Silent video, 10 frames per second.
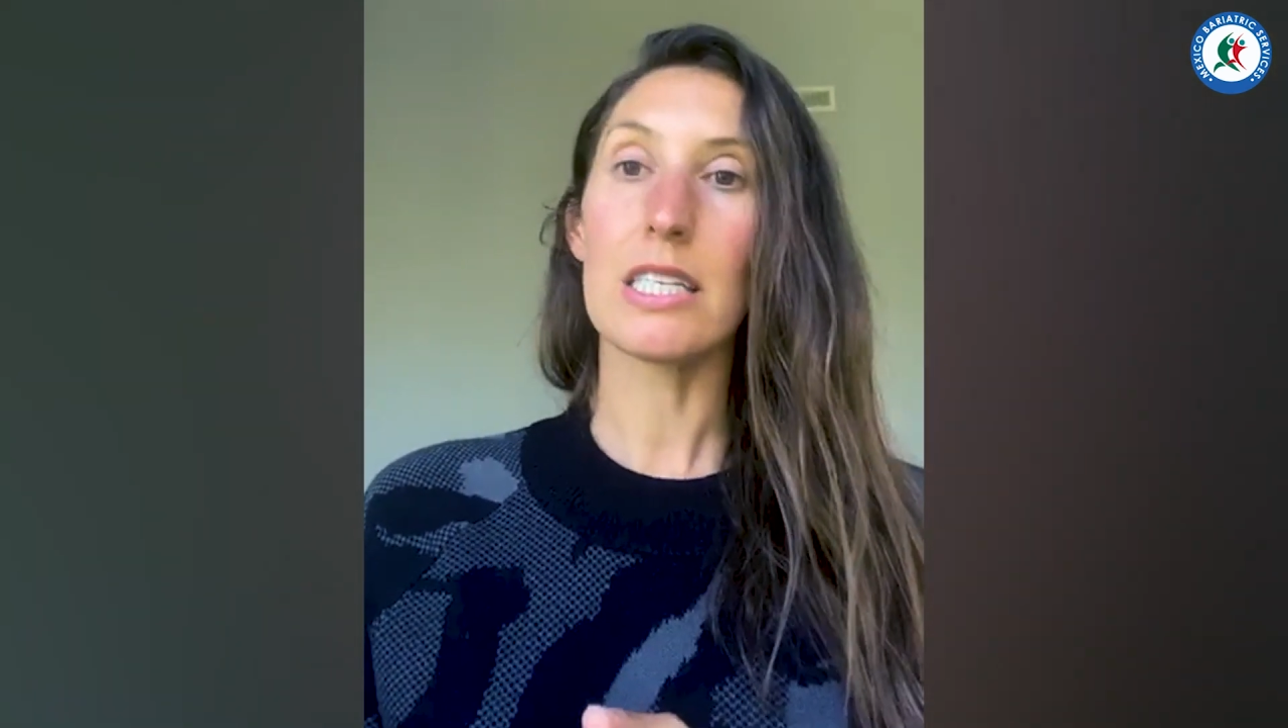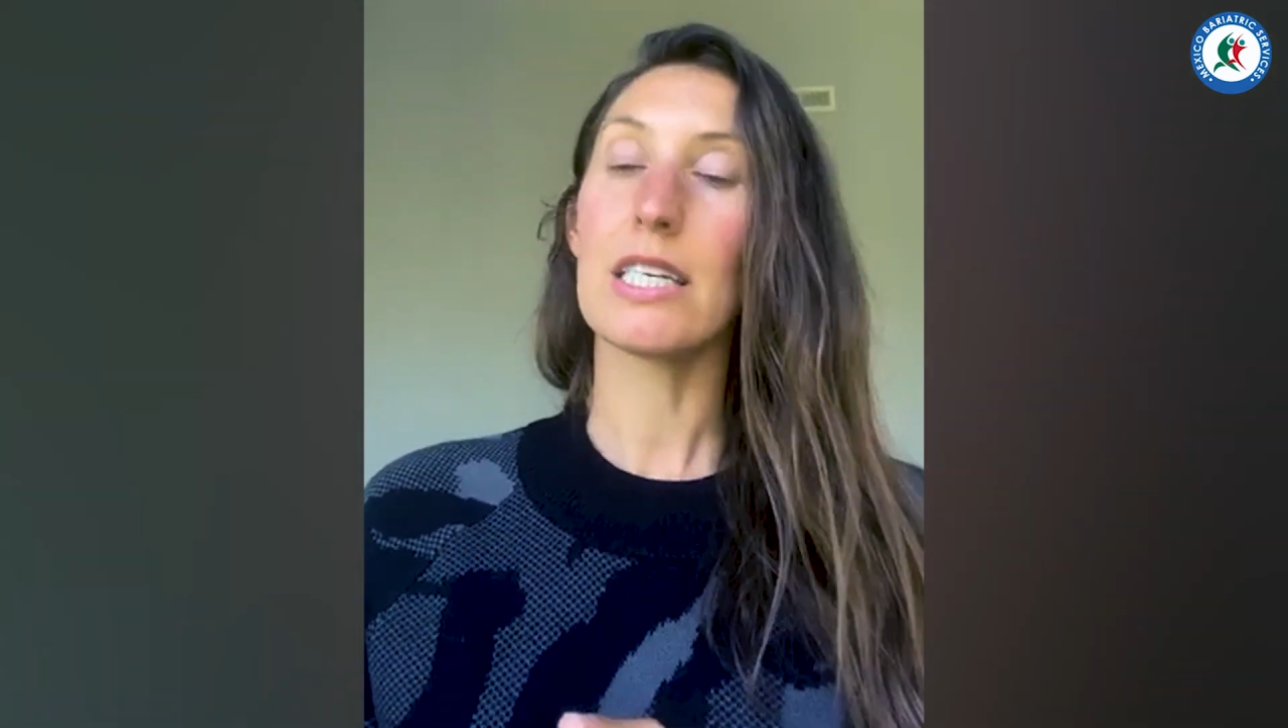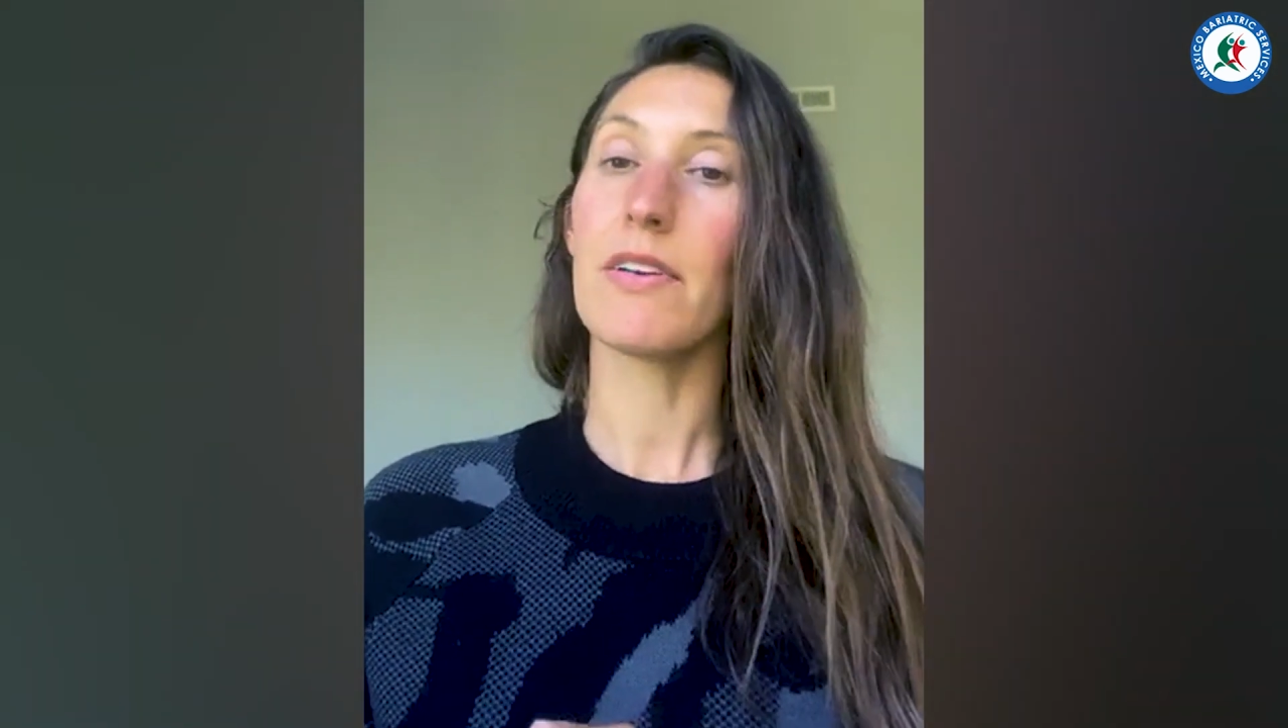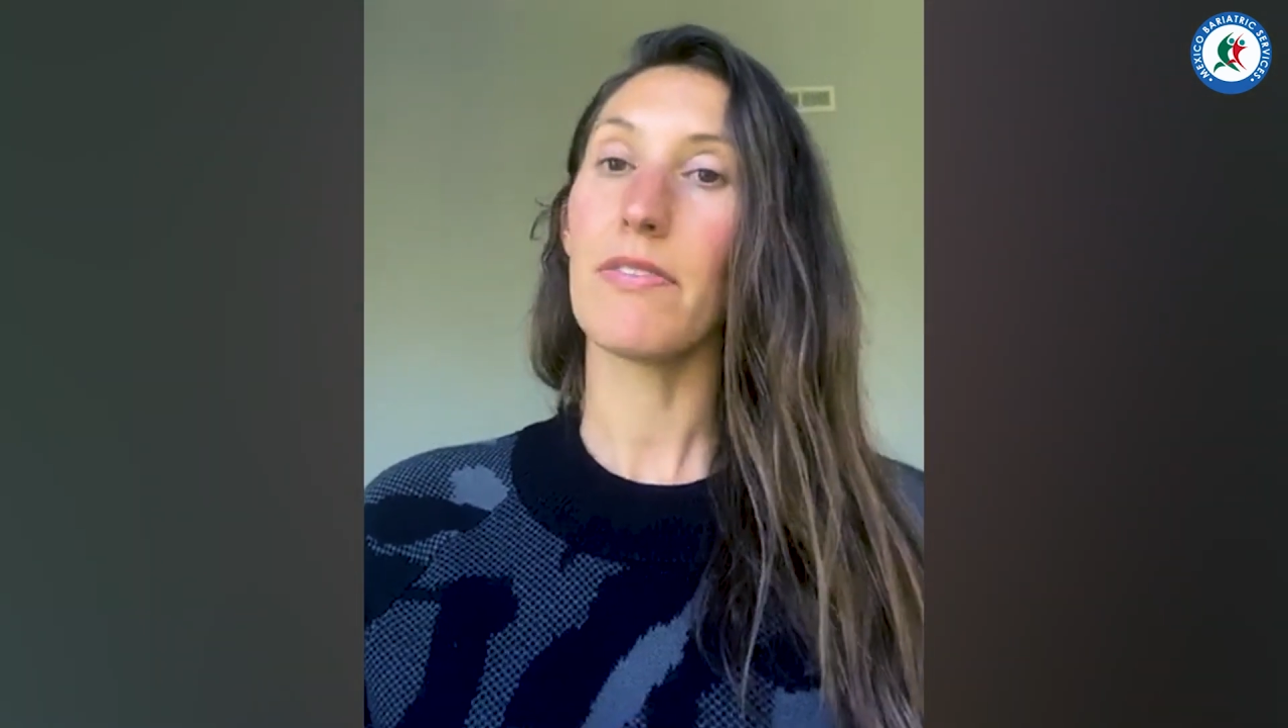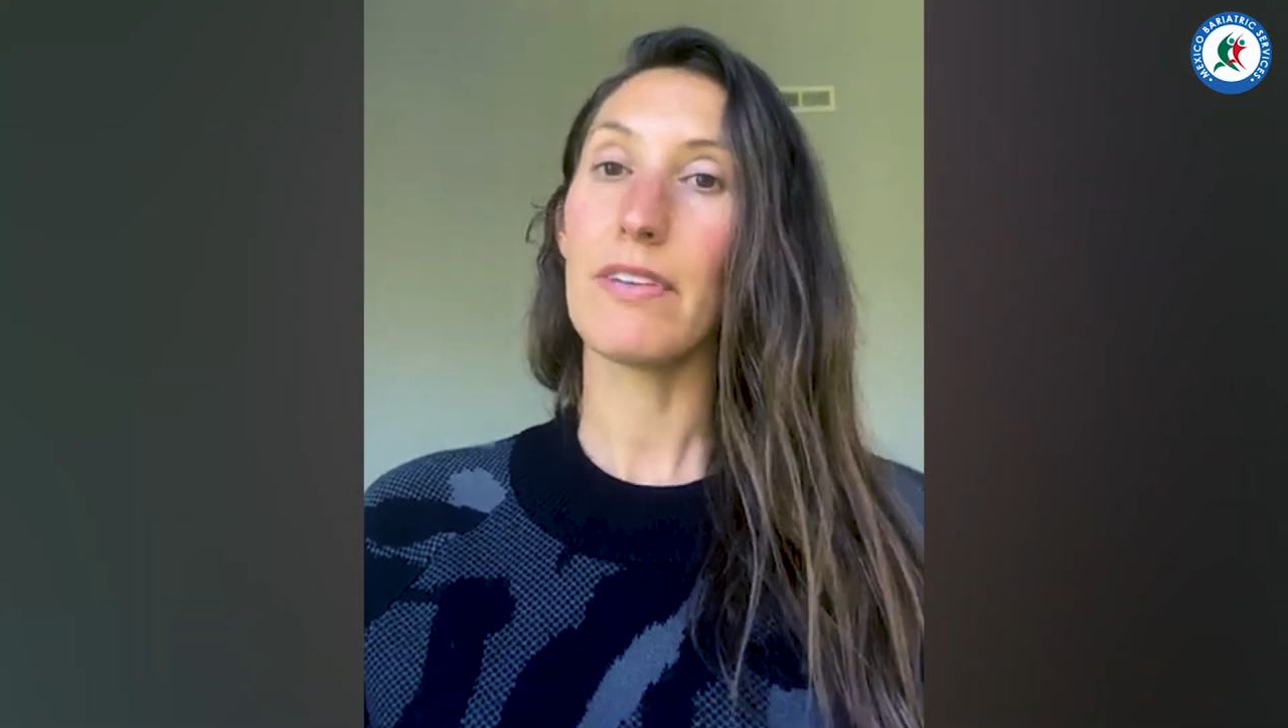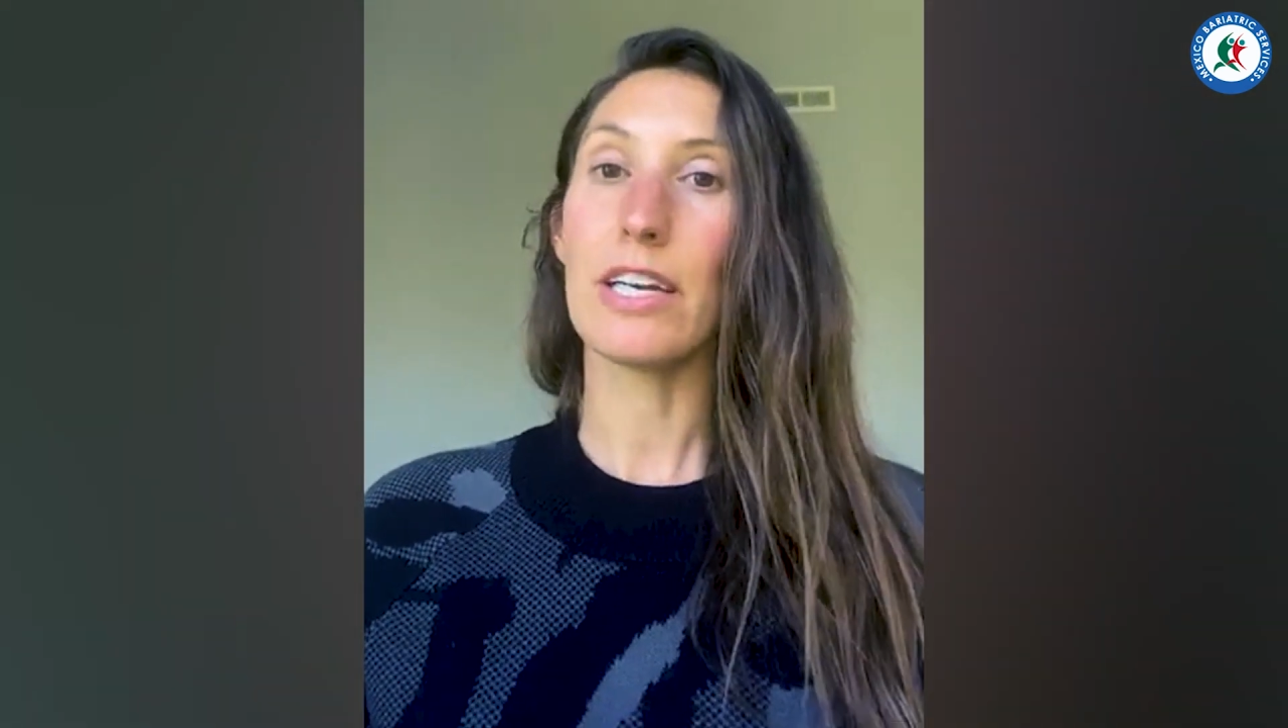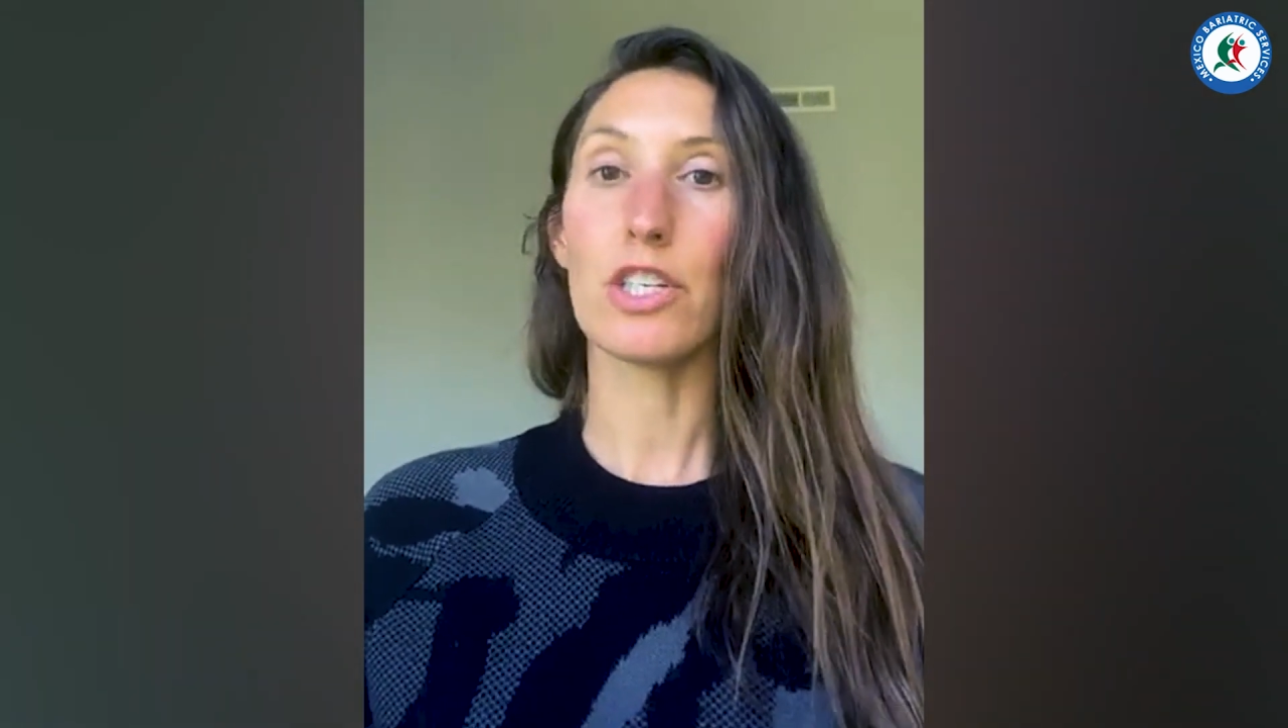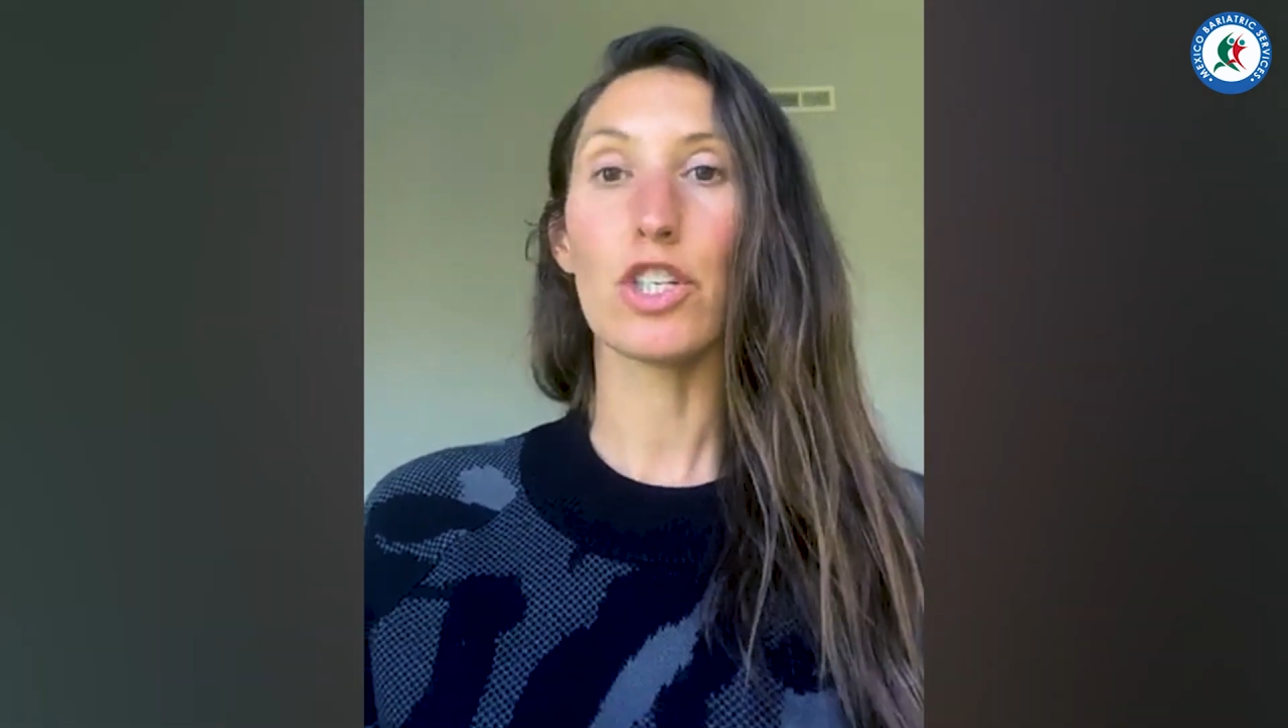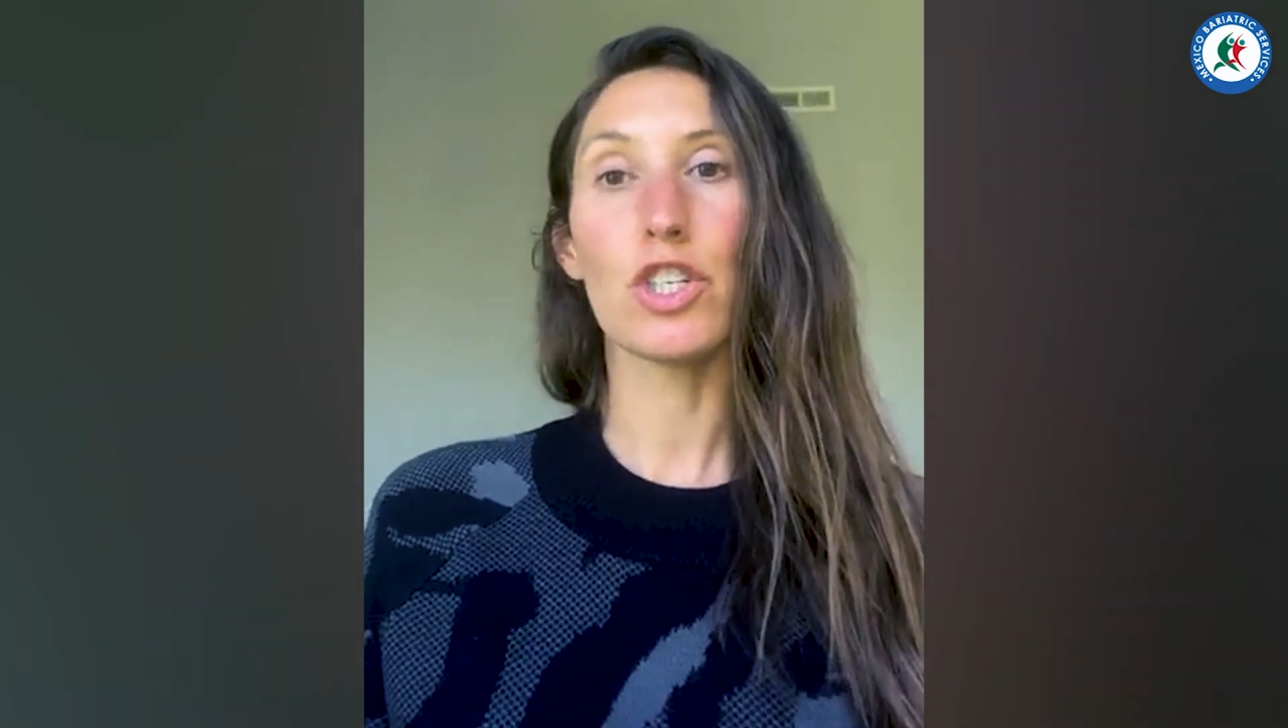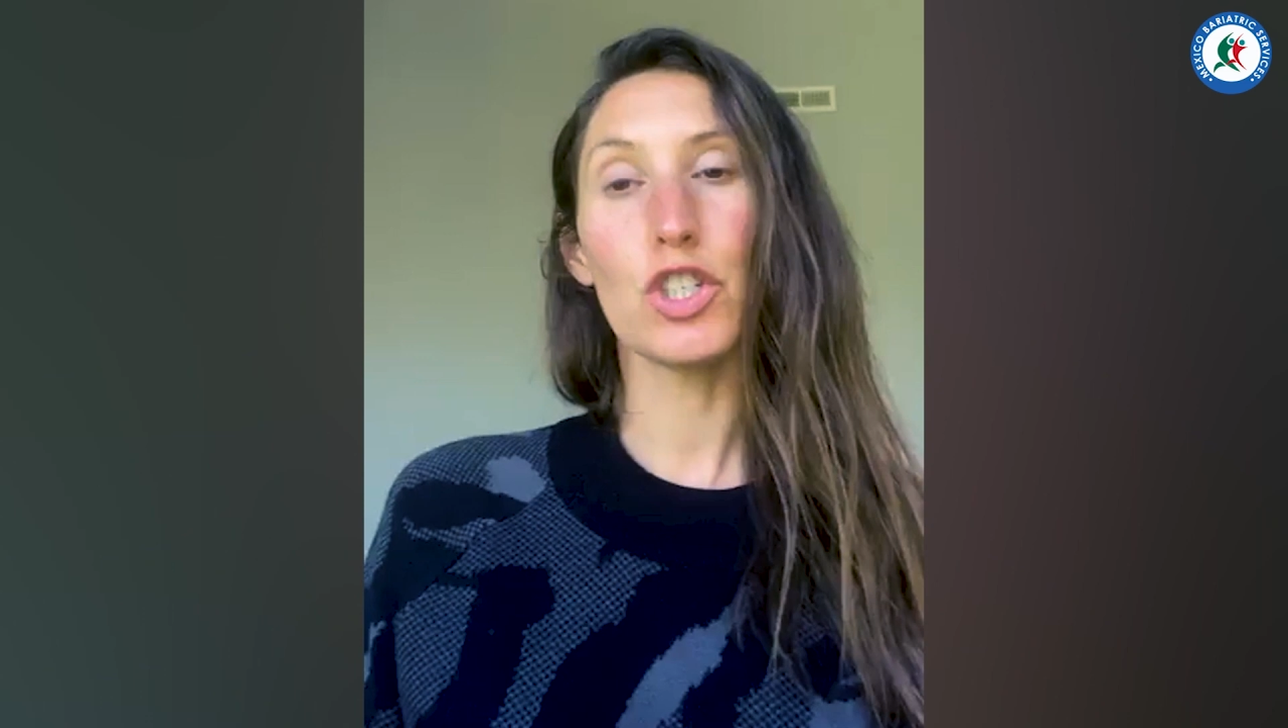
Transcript: fish,